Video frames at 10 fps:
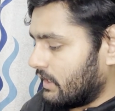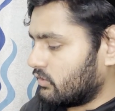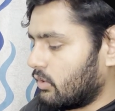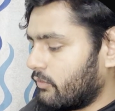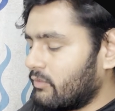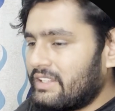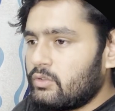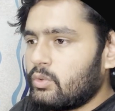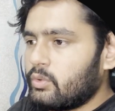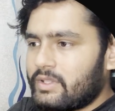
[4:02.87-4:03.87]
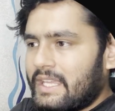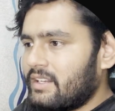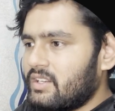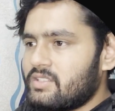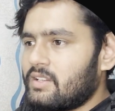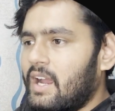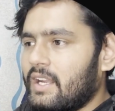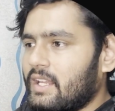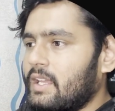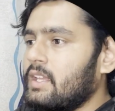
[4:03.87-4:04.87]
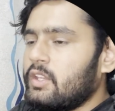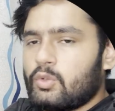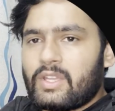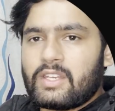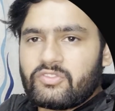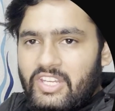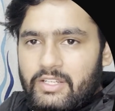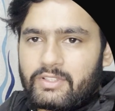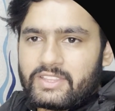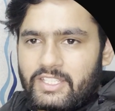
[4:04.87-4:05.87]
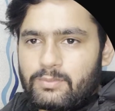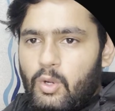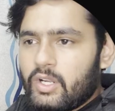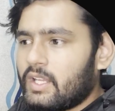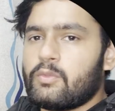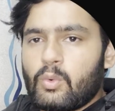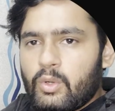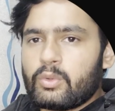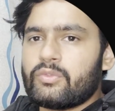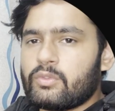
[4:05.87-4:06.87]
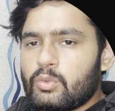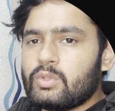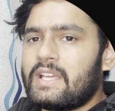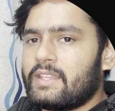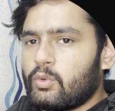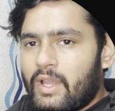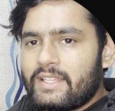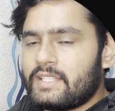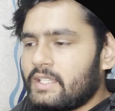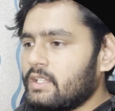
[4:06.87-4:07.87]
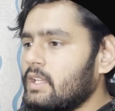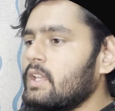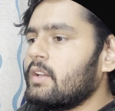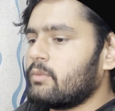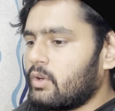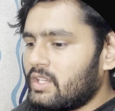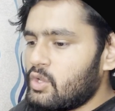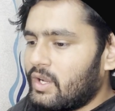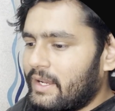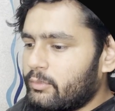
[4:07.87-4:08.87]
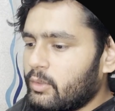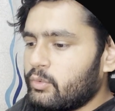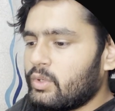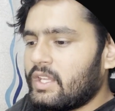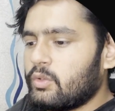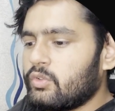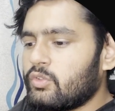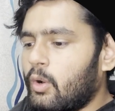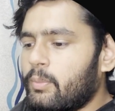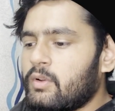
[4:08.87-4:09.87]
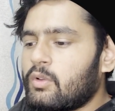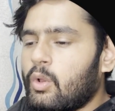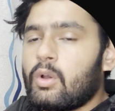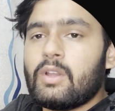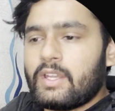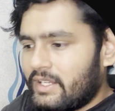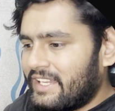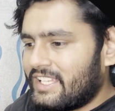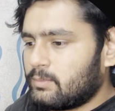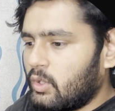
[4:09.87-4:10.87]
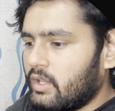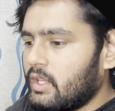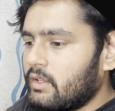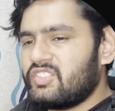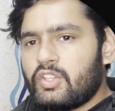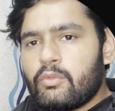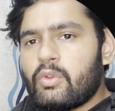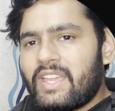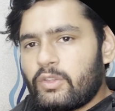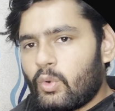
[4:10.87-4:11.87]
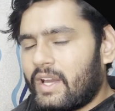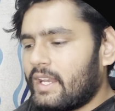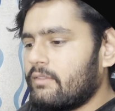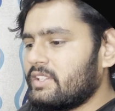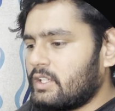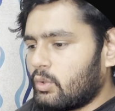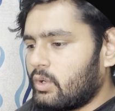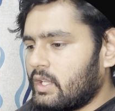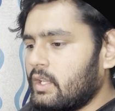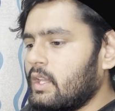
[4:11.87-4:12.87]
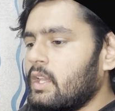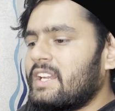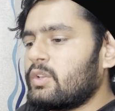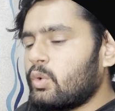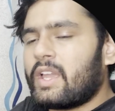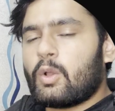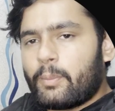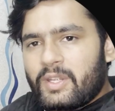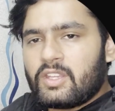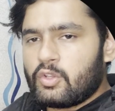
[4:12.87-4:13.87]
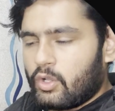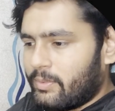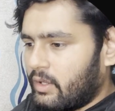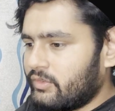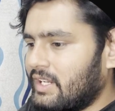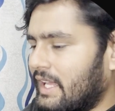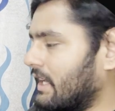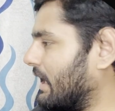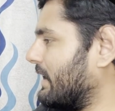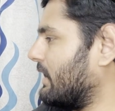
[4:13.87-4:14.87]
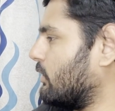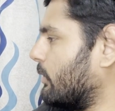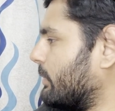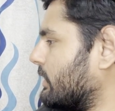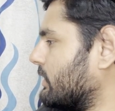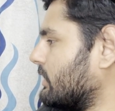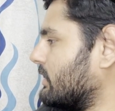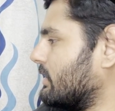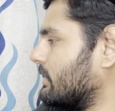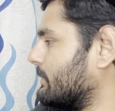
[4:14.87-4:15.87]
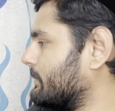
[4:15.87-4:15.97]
So once you can restart, you can chat with this bot. If you want to do the UI thing for in your laptop, you can use Openclaw dashboard, which give you a URL with a token that you can open in your browser. Like I have opened here.